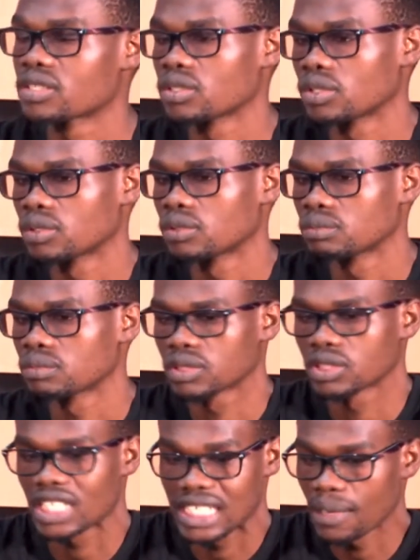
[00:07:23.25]
So
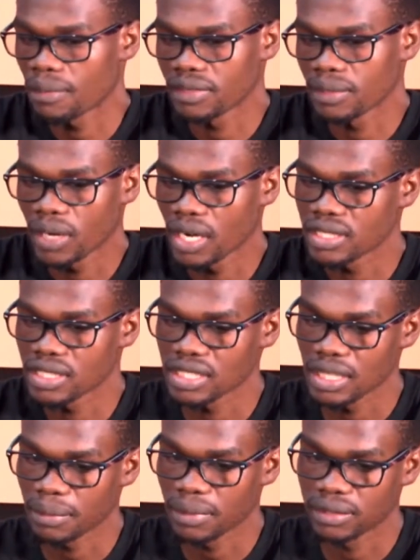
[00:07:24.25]
those are some of the prices
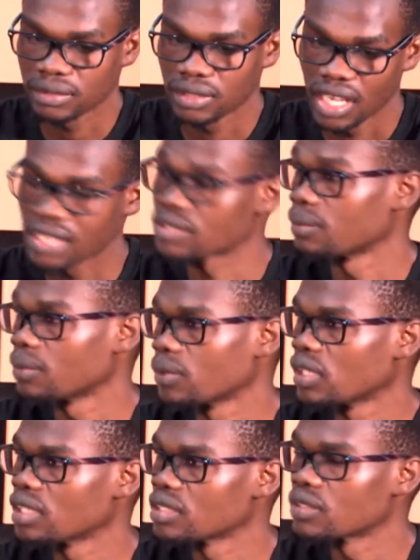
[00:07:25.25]
someone has to be
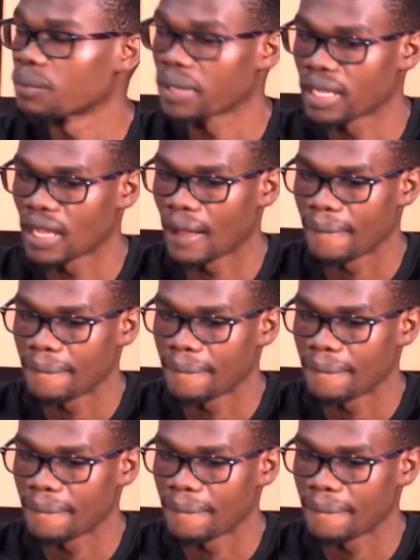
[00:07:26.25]
willing to pay.